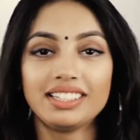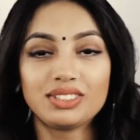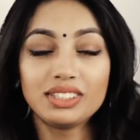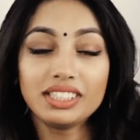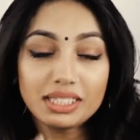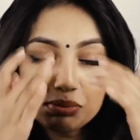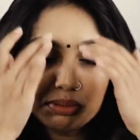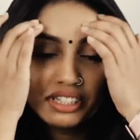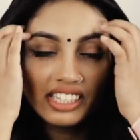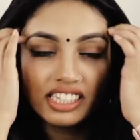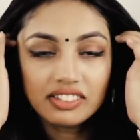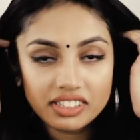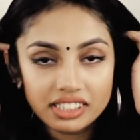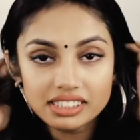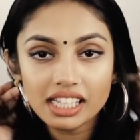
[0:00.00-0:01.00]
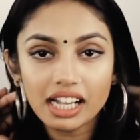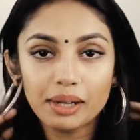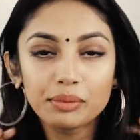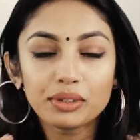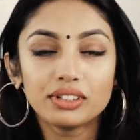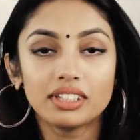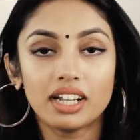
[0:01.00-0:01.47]
So let's be serious.
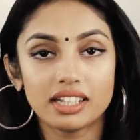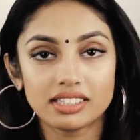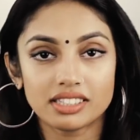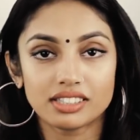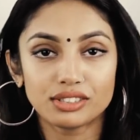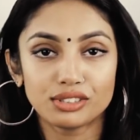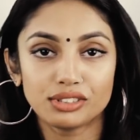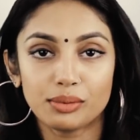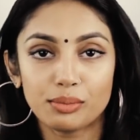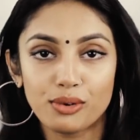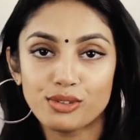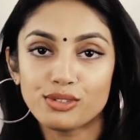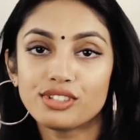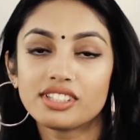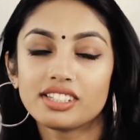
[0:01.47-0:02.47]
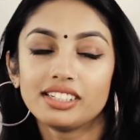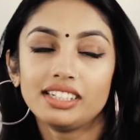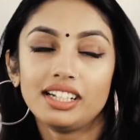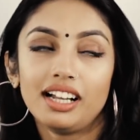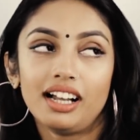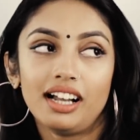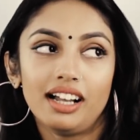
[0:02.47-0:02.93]
I'm gonna answer to the most
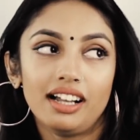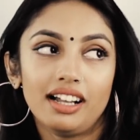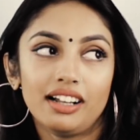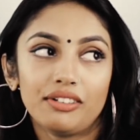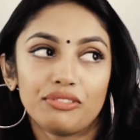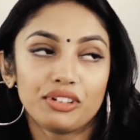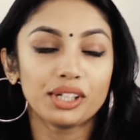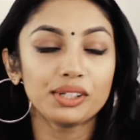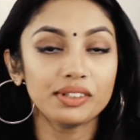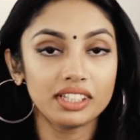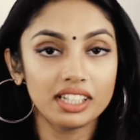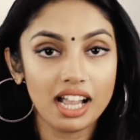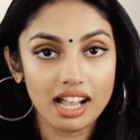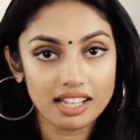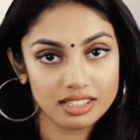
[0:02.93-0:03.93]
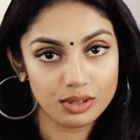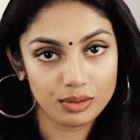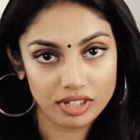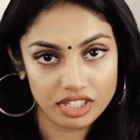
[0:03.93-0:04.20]
uh, frequently asked